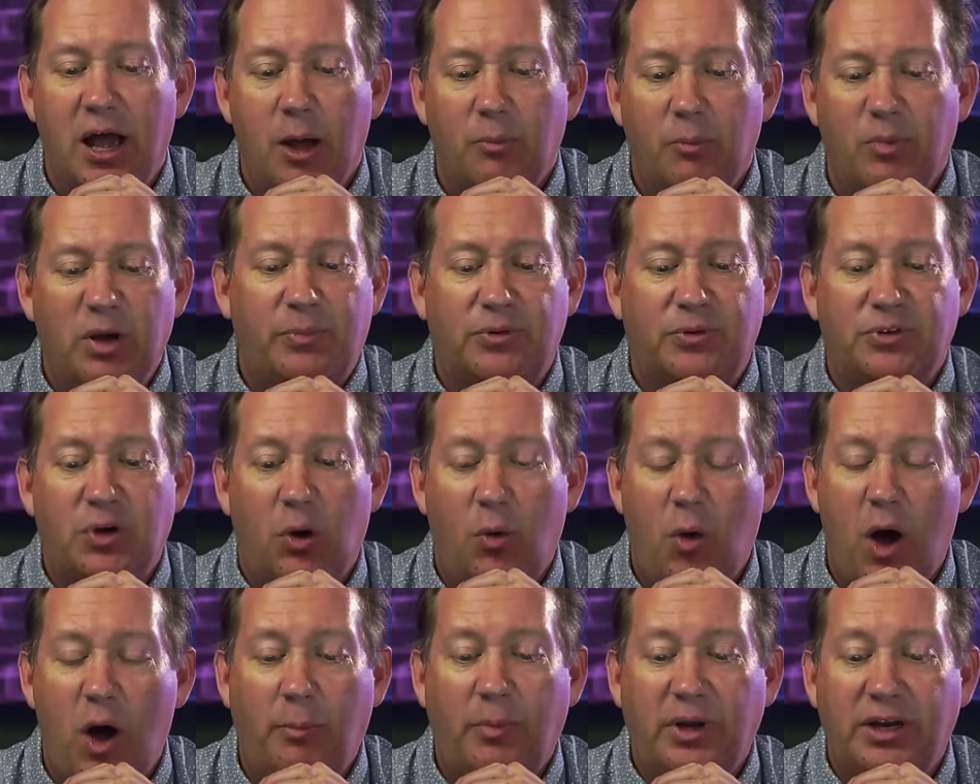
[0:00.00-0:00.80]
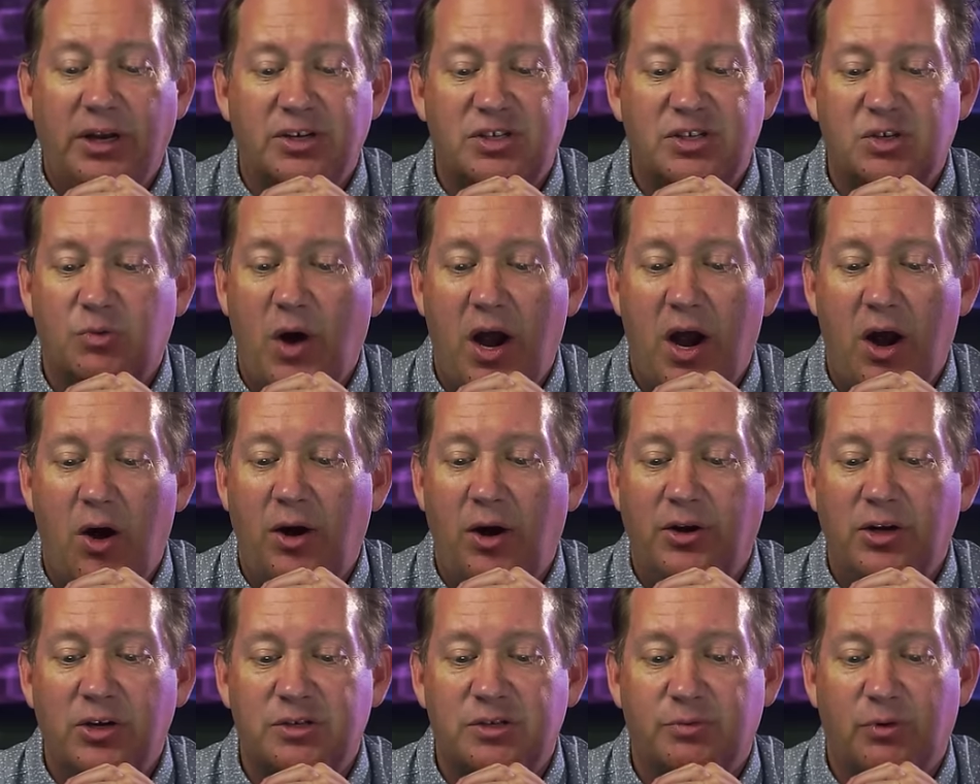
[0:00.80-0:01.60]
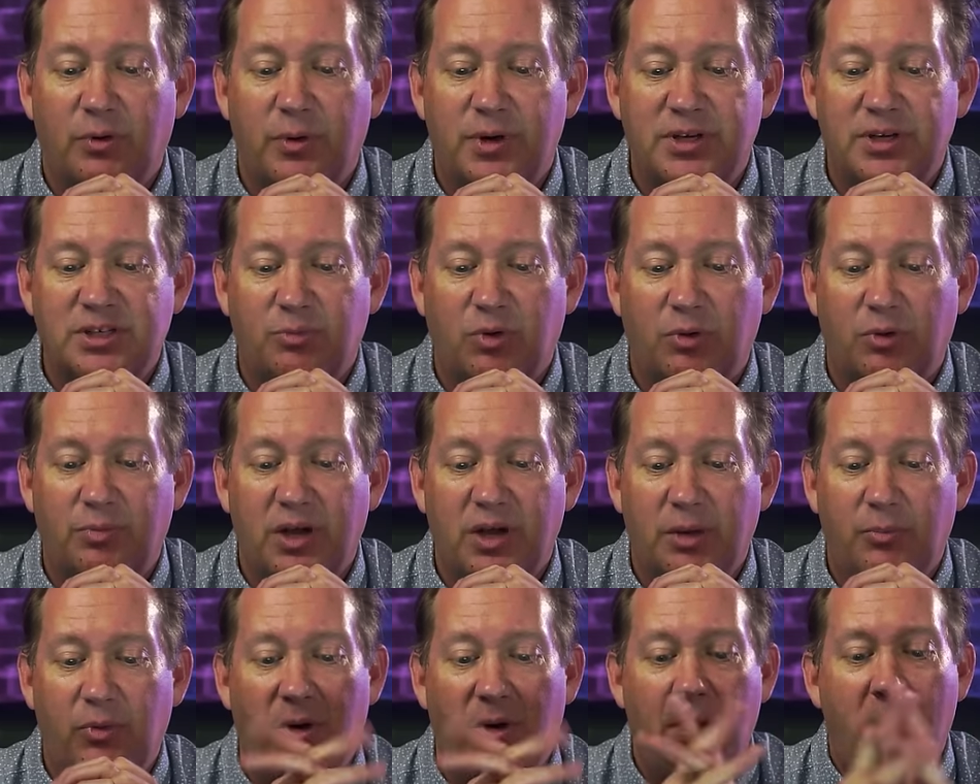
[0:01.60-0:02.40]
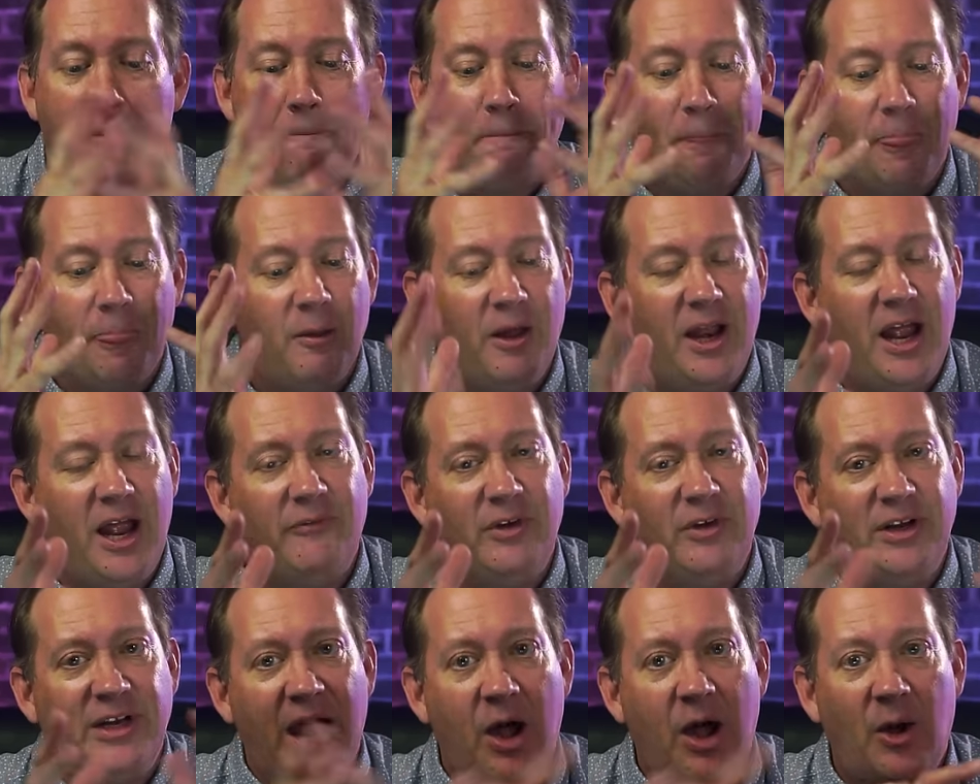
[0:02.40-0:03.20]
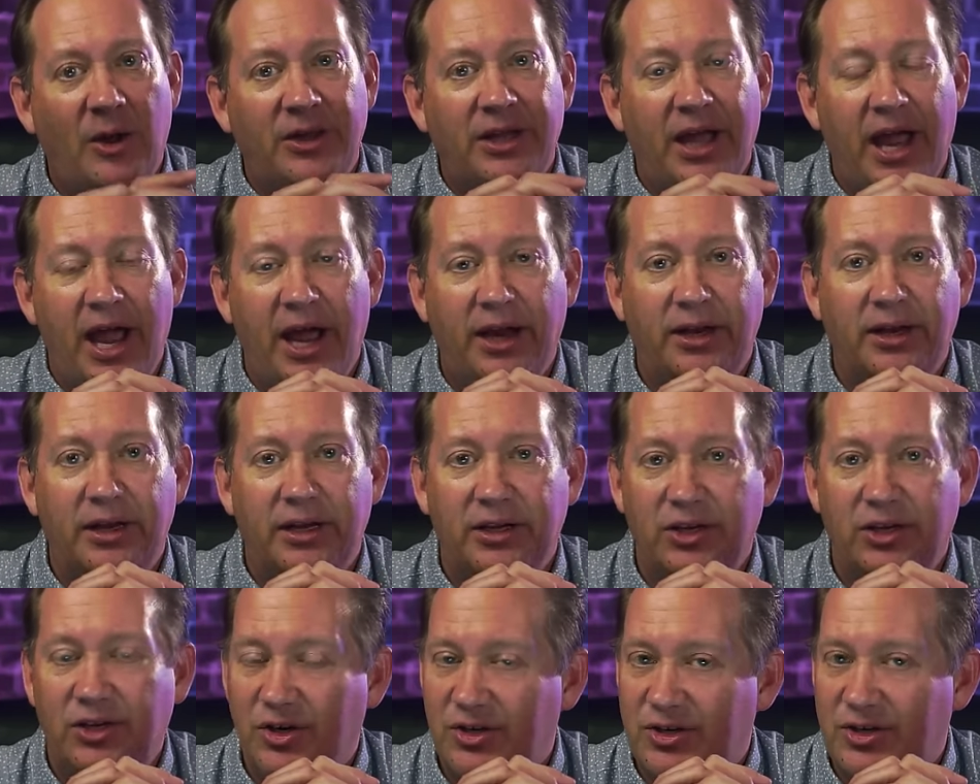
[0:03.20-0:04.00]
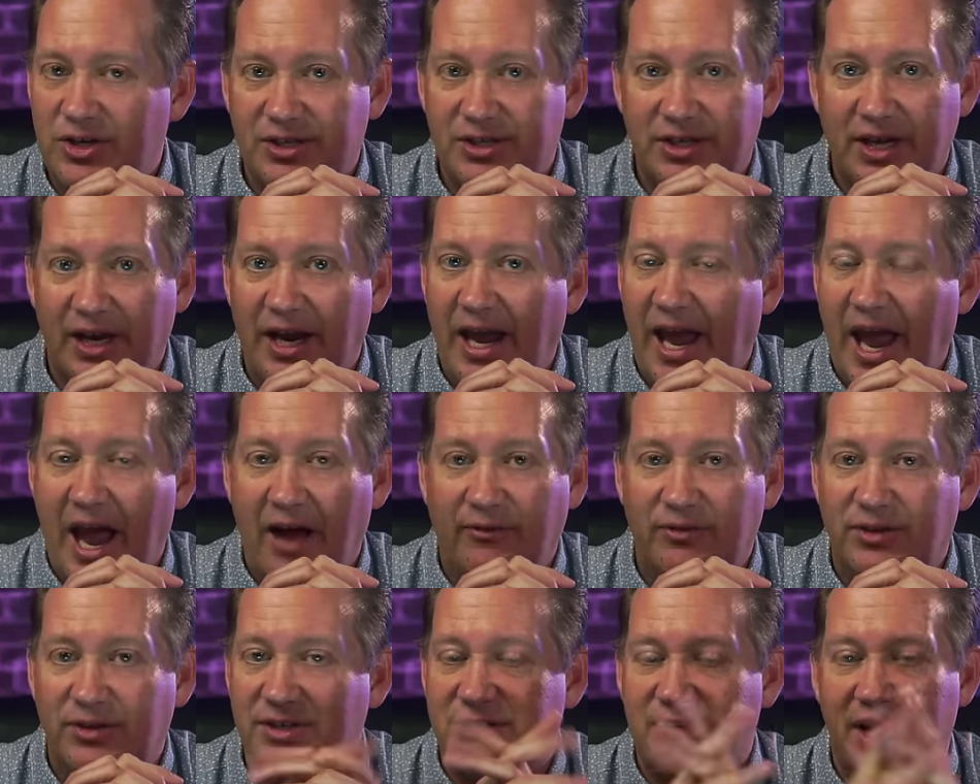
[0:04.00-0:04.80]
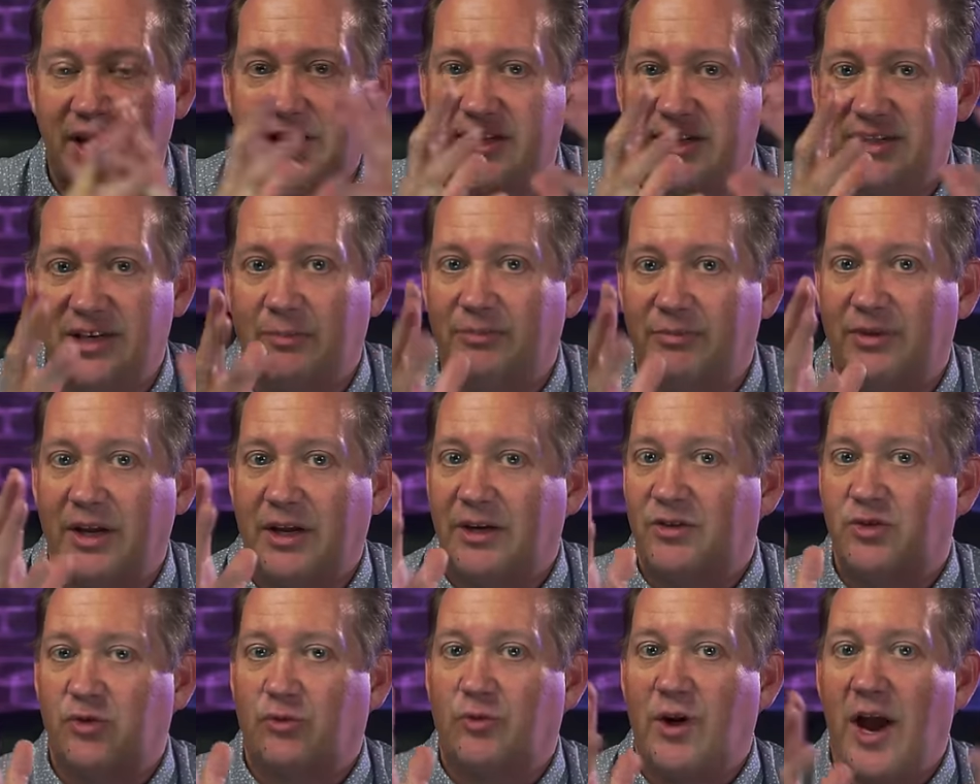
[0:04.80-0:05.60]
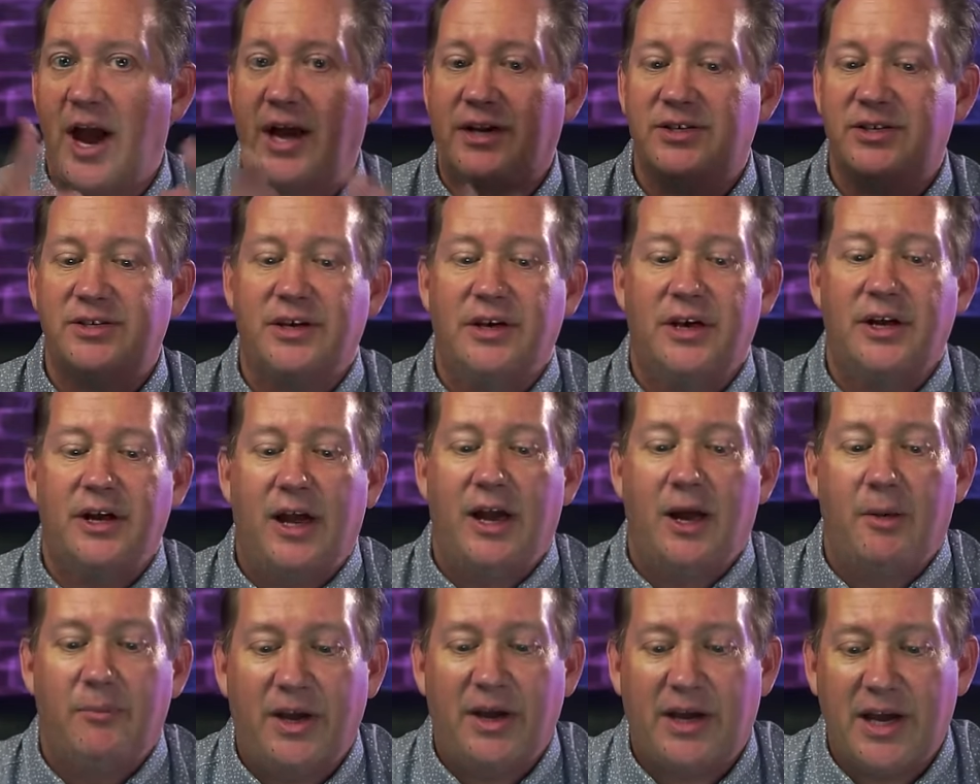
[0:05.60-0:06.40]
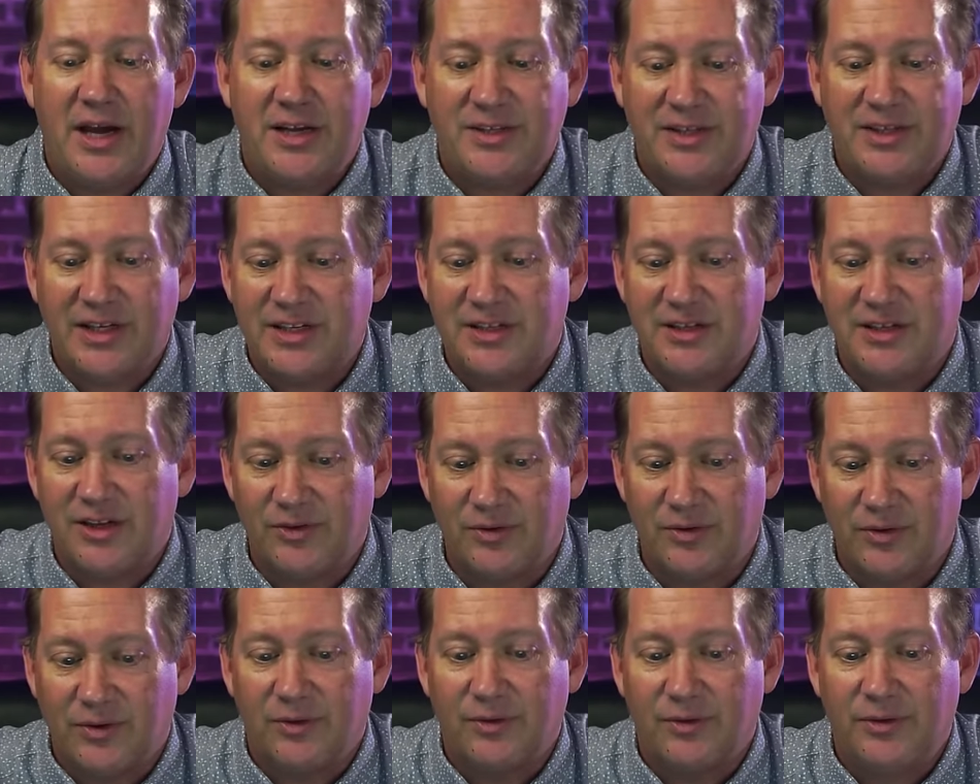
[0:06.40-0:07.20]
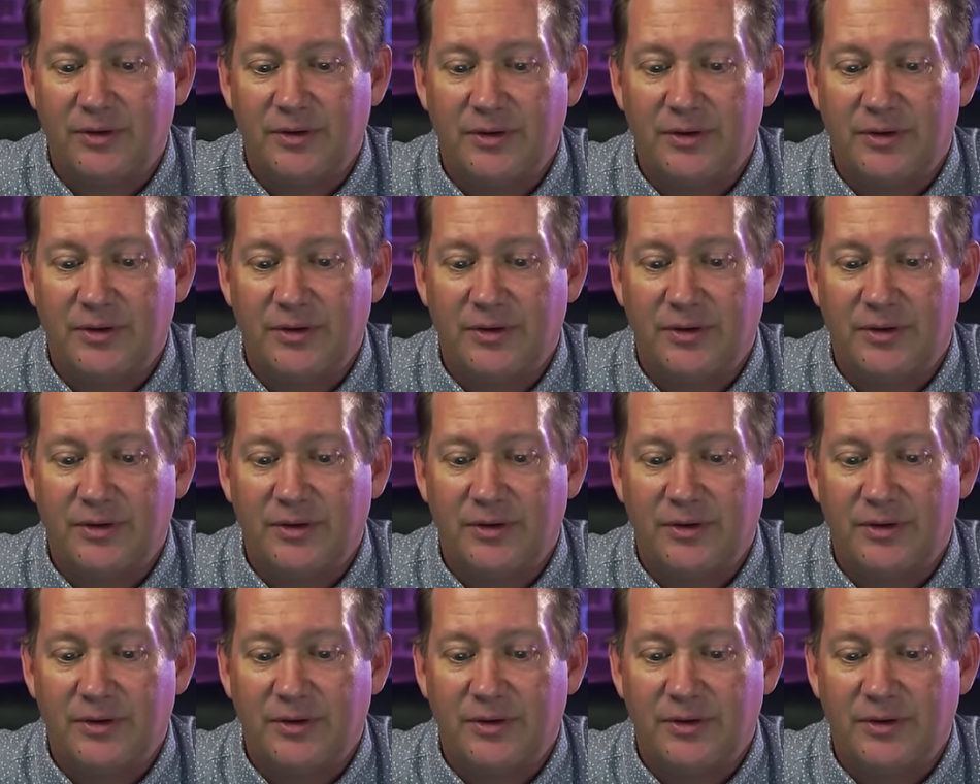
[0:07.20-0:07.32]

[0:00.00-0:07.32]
People don't want me to swear on News for Reasonable People, but every now and then, you're just going to have to say something direct because it's the truth.